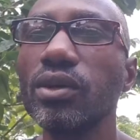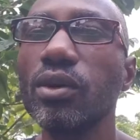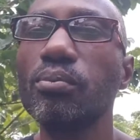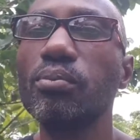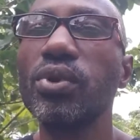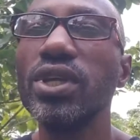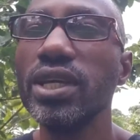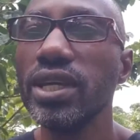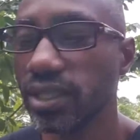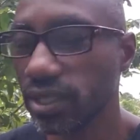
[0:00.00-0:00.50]
you
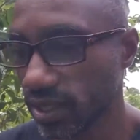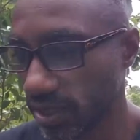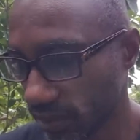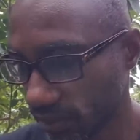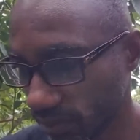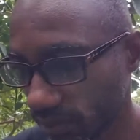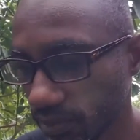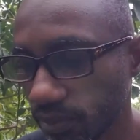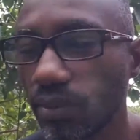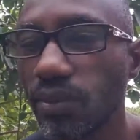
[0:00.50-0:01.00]
place,
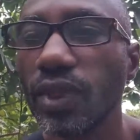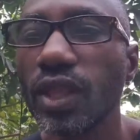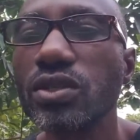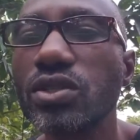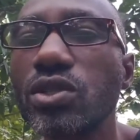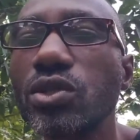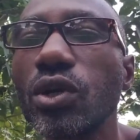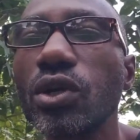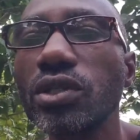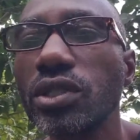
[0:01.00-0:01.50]

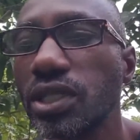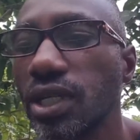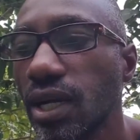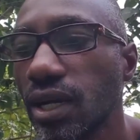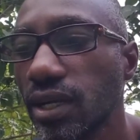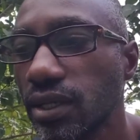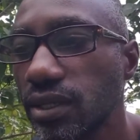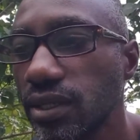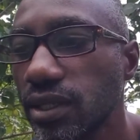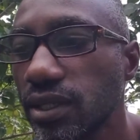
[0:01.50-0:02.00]

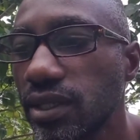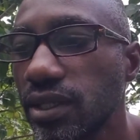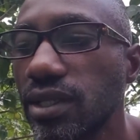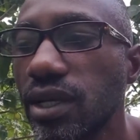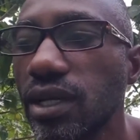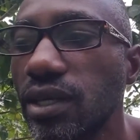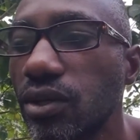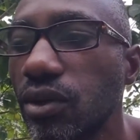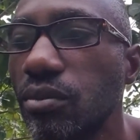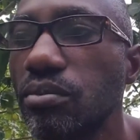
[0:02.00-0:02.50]
structure,
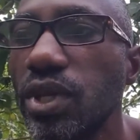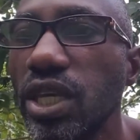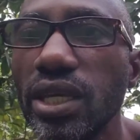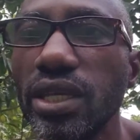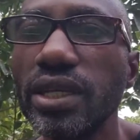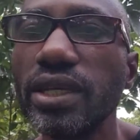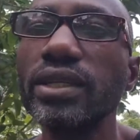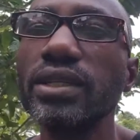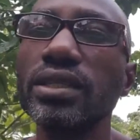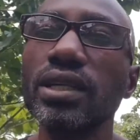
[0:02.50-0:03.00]
it'll give you
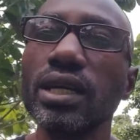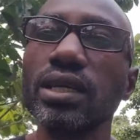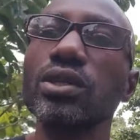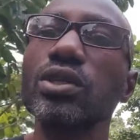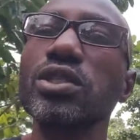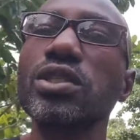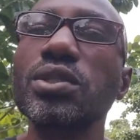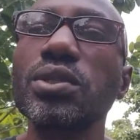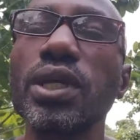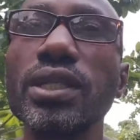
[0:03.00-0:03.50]
meaning, it'll give
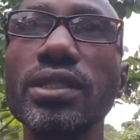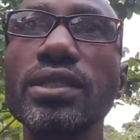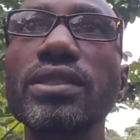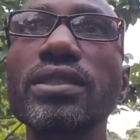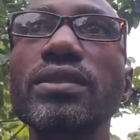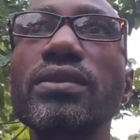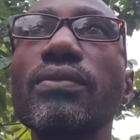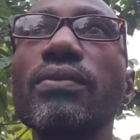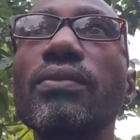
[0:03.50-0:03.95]
you strength.